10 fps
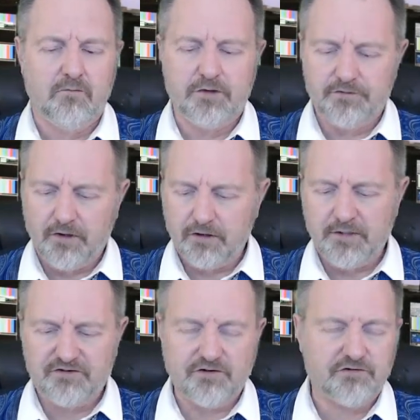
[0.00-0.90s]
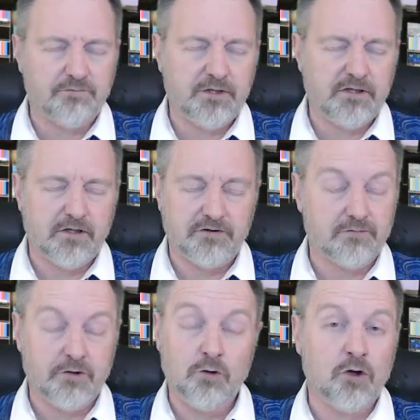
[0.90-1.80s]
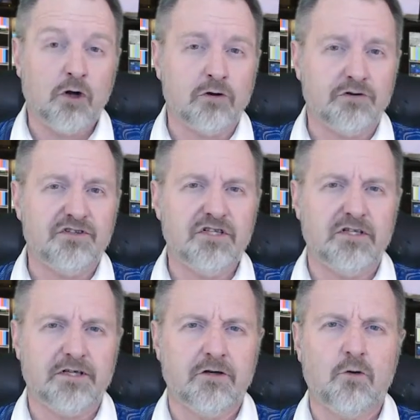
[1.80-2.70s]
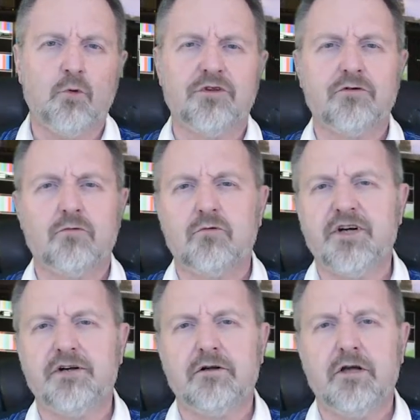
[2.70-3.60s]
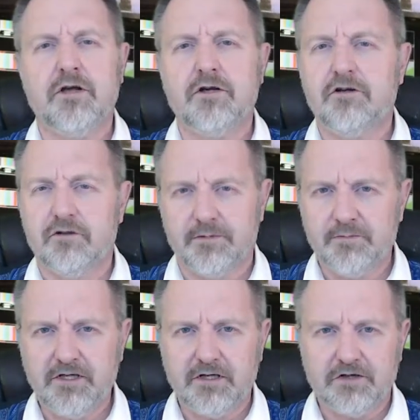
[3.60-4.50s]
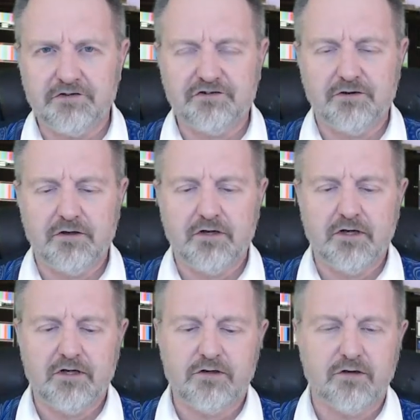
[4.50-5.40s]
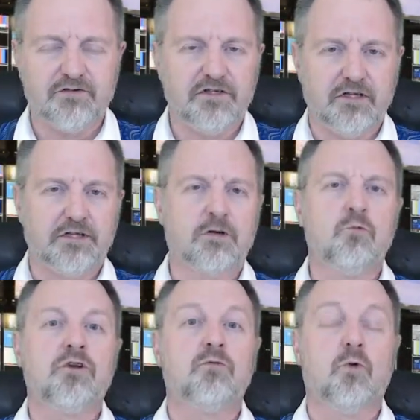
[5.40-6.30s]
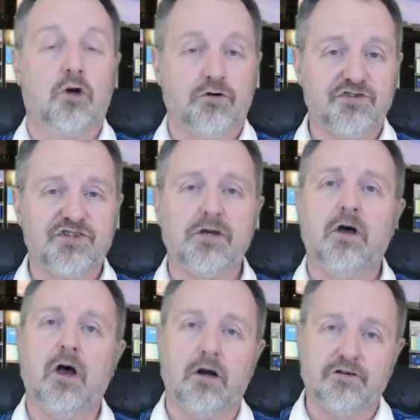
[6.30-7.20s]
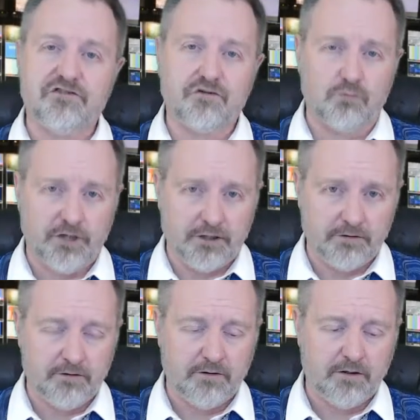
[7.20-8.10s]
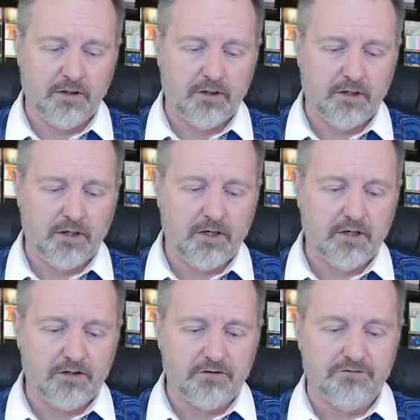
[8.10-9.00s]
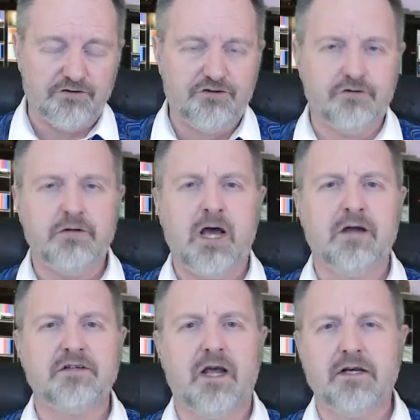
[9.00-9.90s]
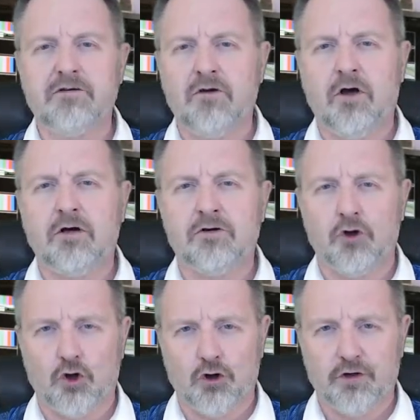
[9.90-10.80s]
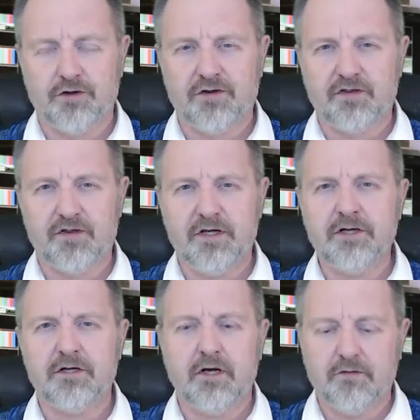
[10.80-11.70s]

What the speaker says: When you talk about social media, you're no longer dealing with real human beings. You're dealing with words on a screen. You do not any longer think